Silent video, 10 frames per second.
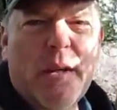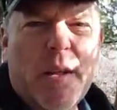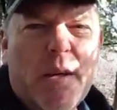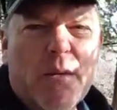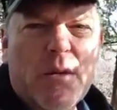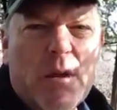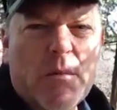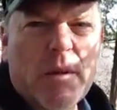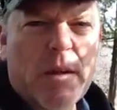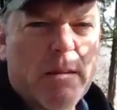and they don't seem
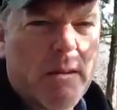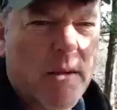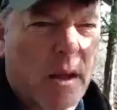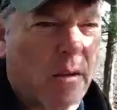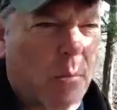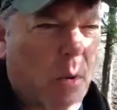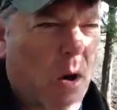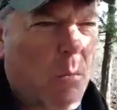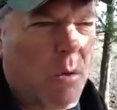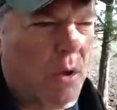to have a
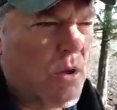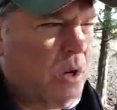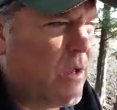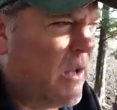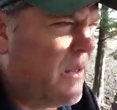problem with each other.